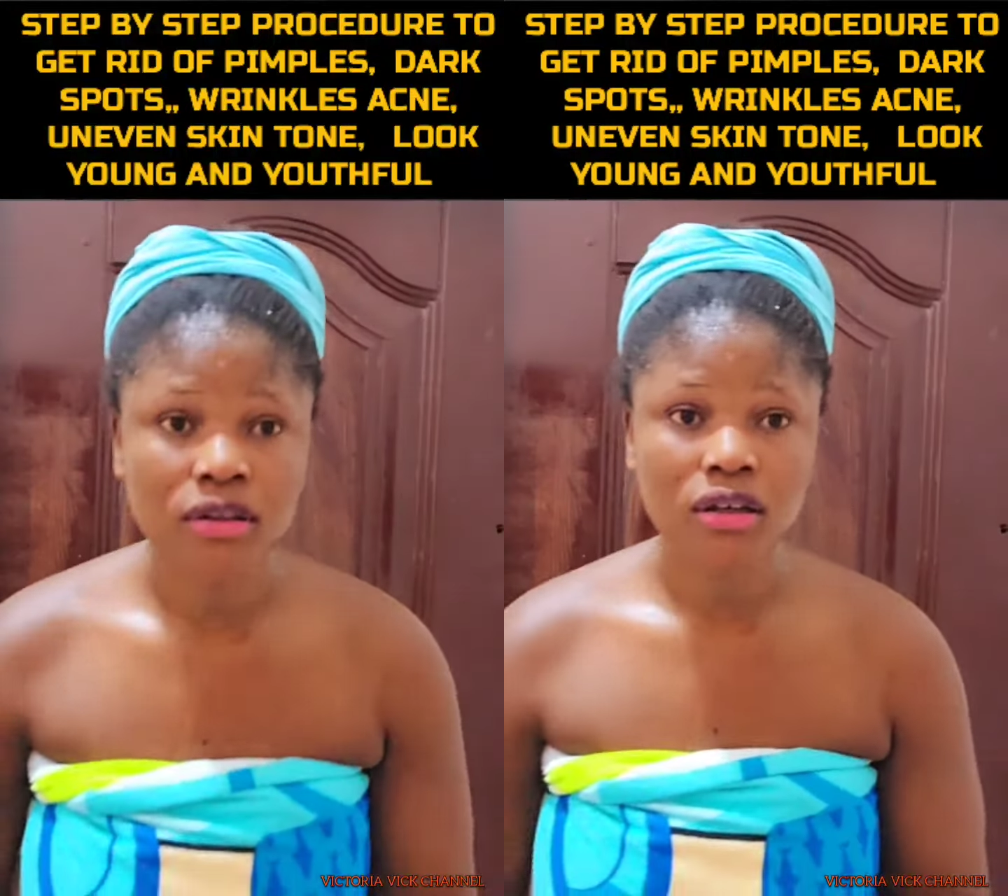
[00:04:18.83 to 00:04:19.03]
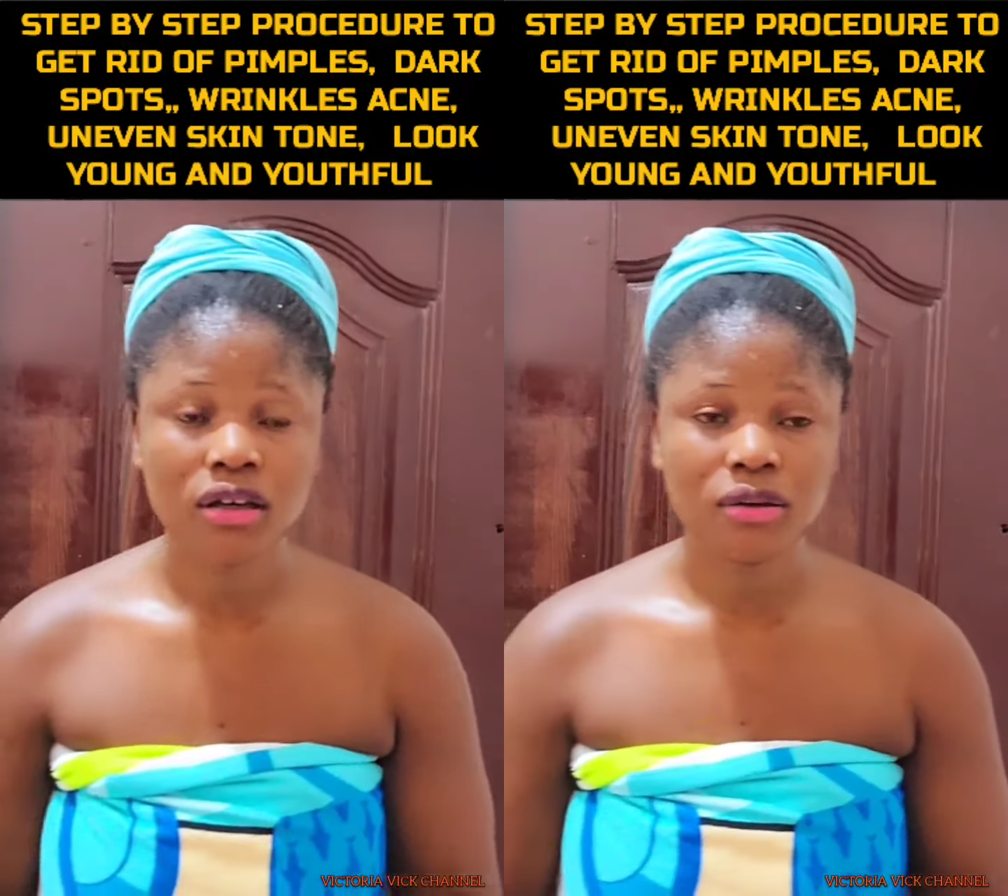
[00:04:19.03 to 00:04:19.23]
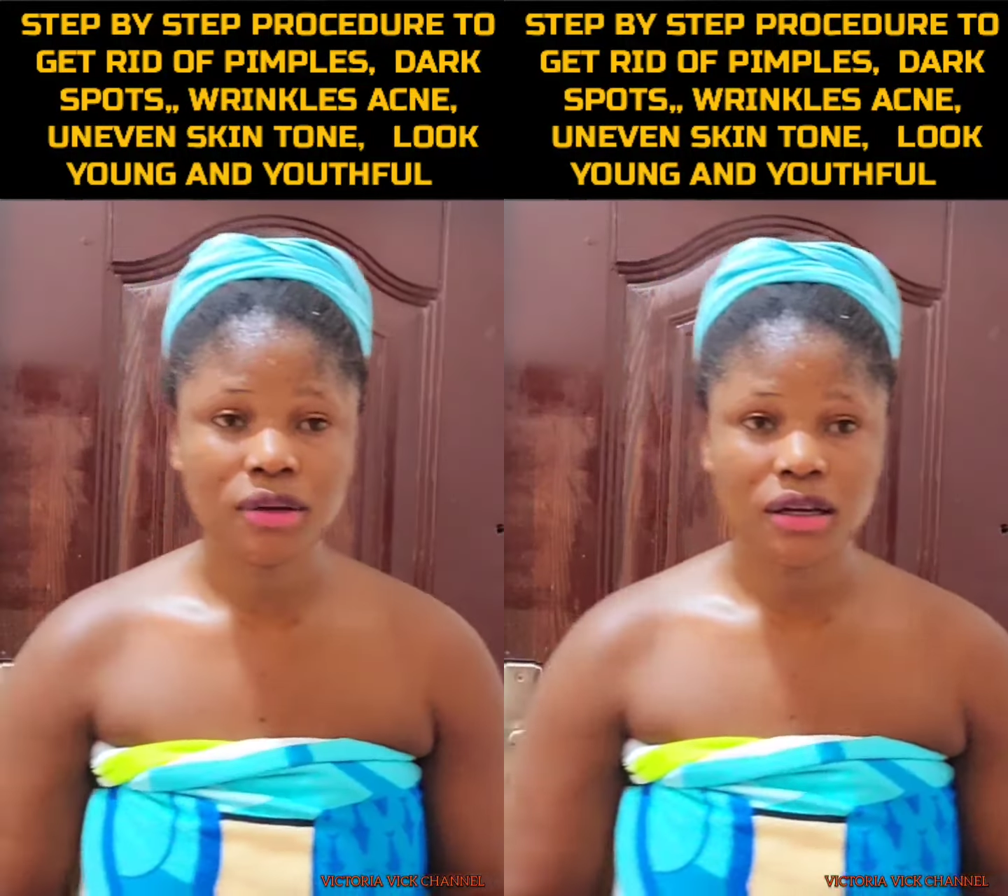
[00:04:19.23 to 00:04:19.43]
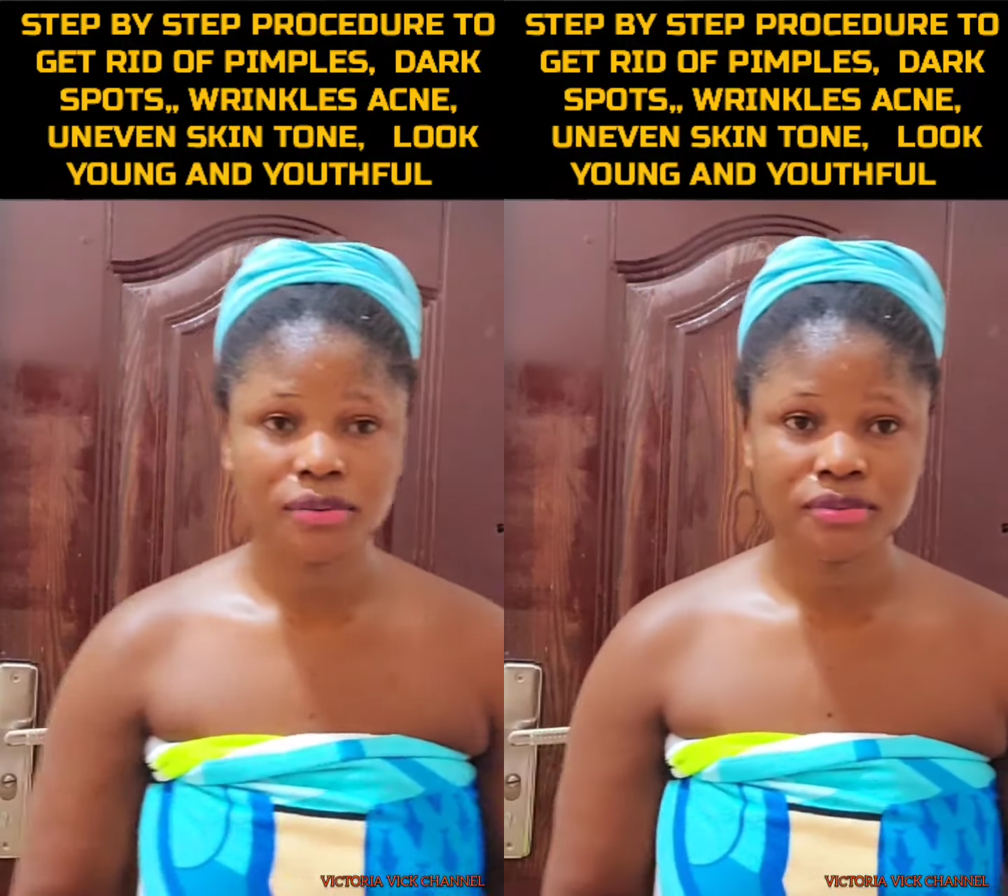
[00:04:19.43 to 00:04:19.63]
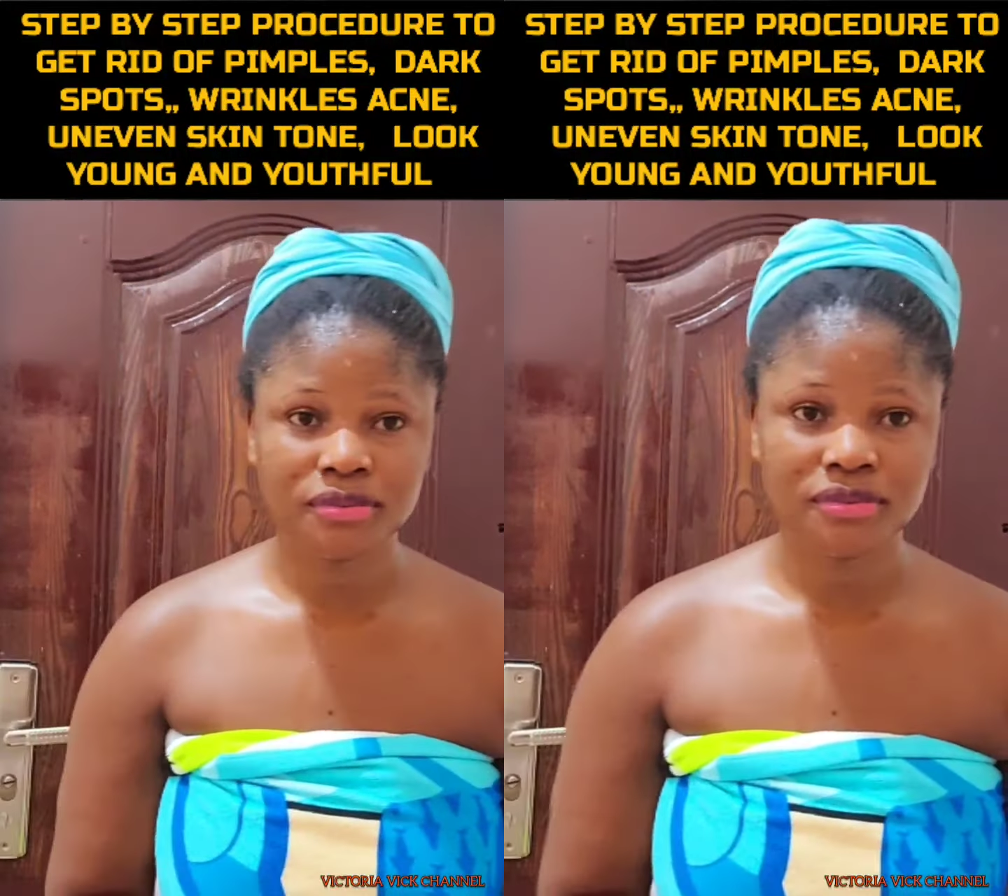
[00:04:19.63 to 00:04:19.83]
Alright,
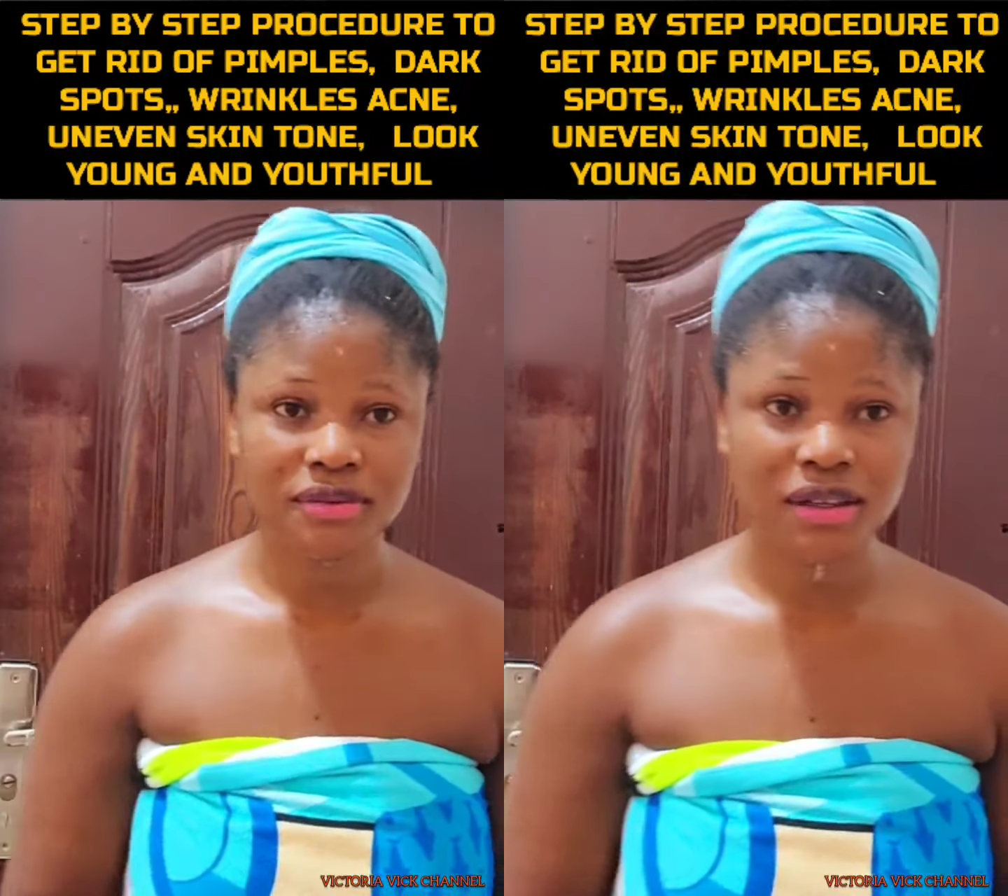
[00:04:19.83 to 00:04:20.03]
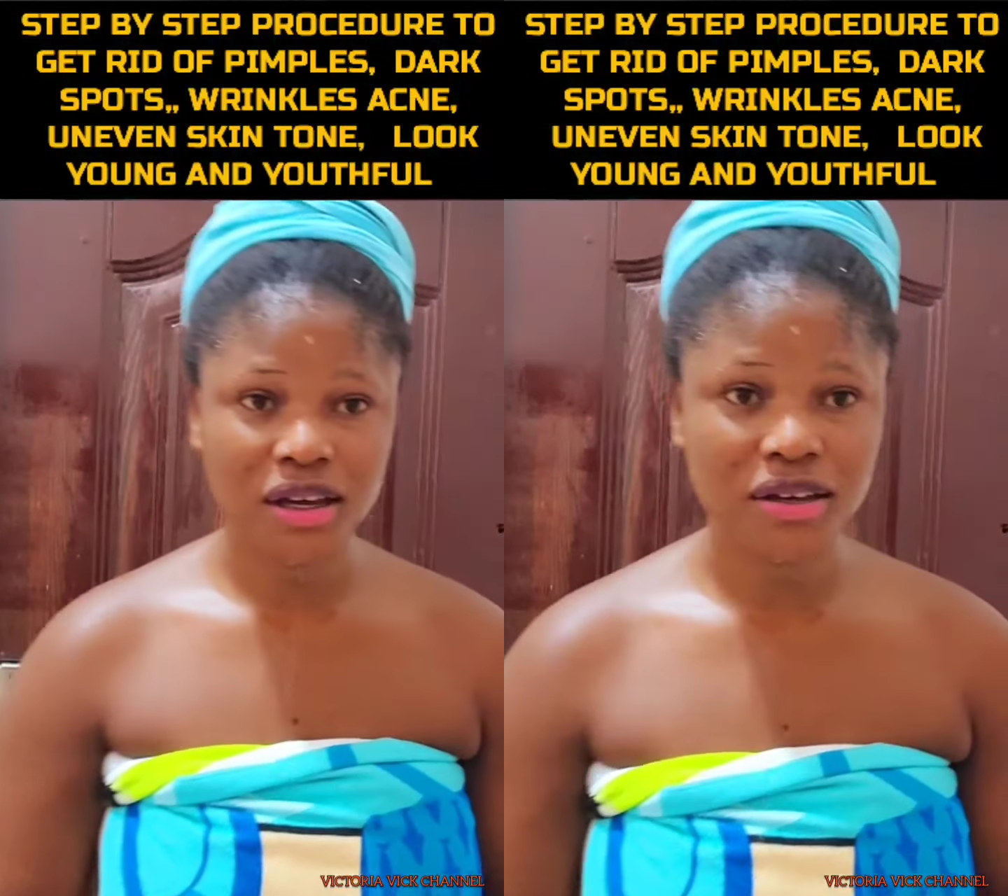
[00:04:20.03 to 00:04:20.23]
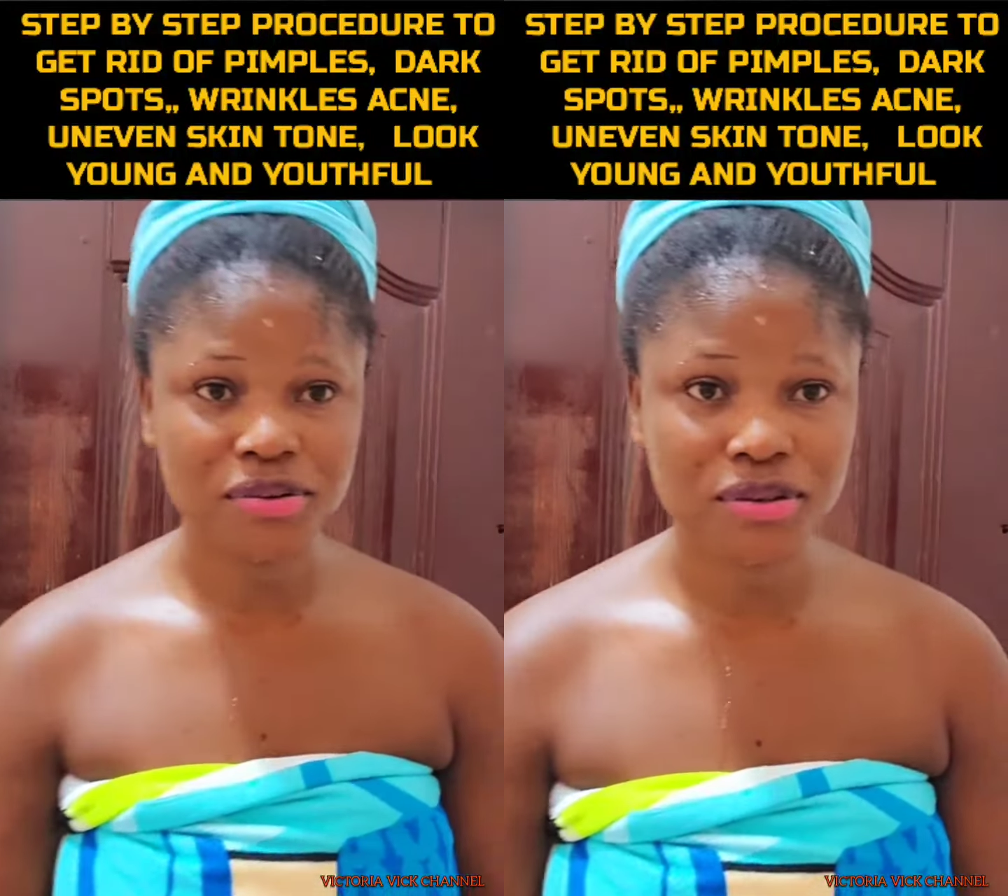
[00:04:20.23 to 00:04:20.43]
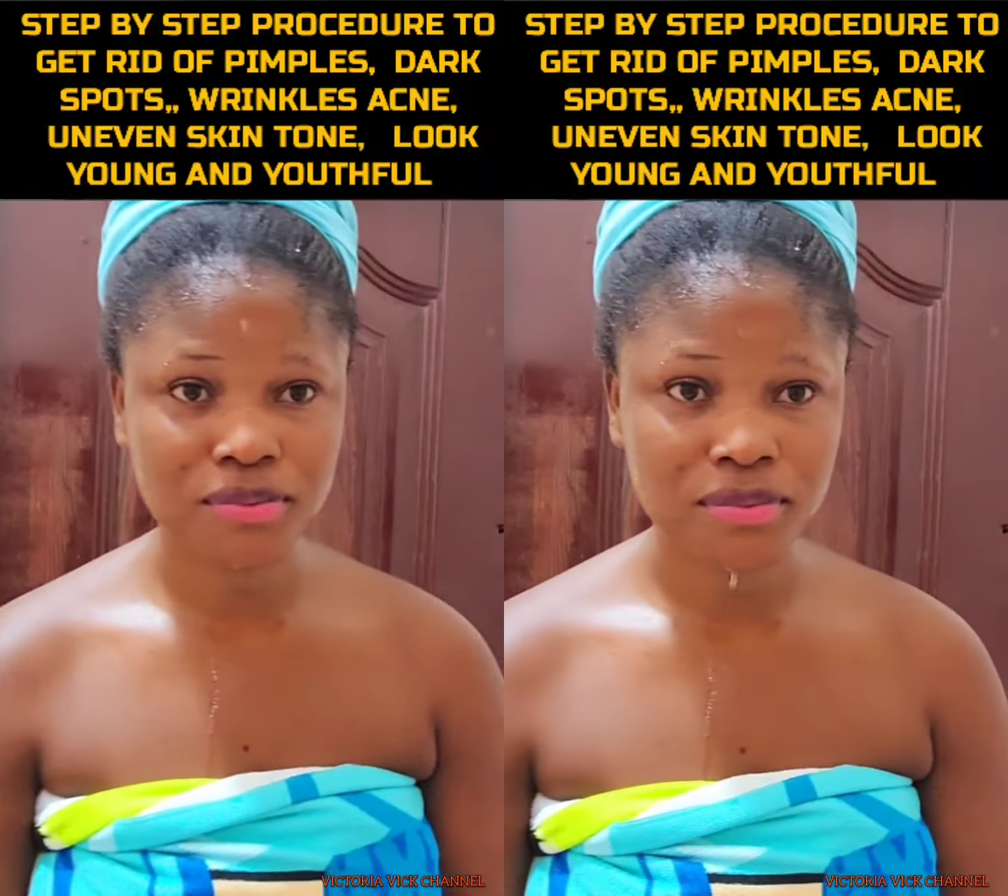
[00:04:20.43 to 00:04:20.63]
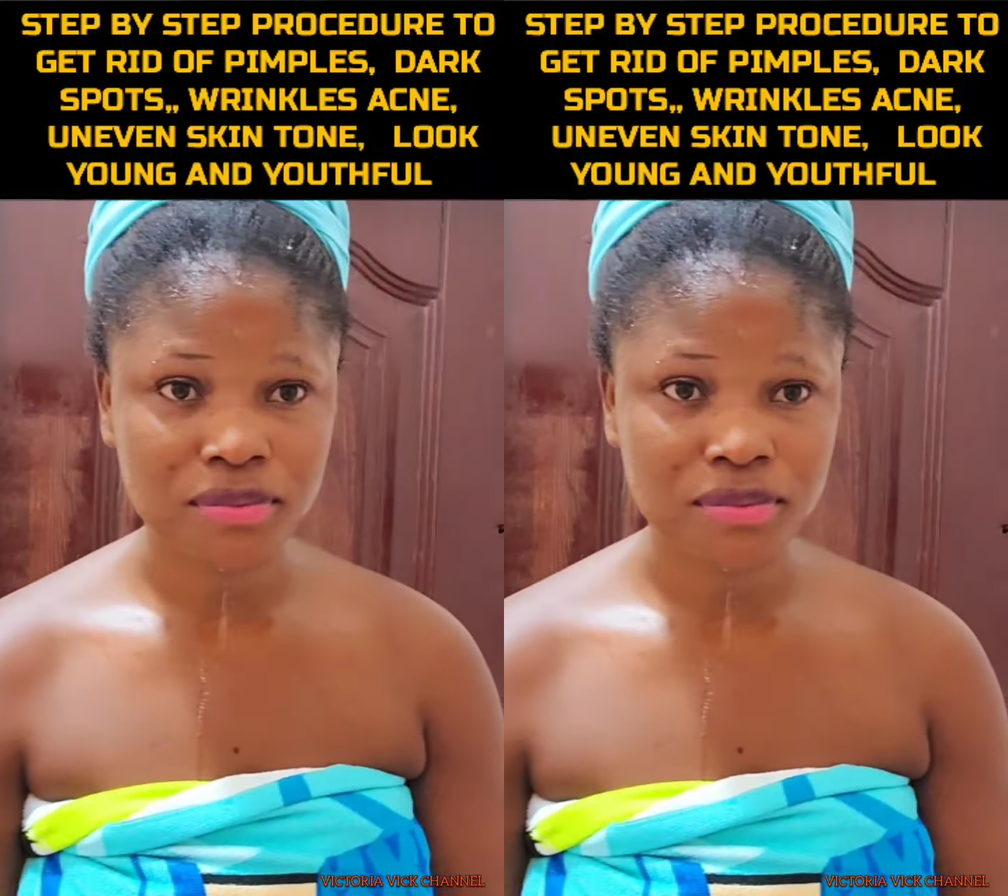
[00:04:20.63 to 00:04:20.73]
guys.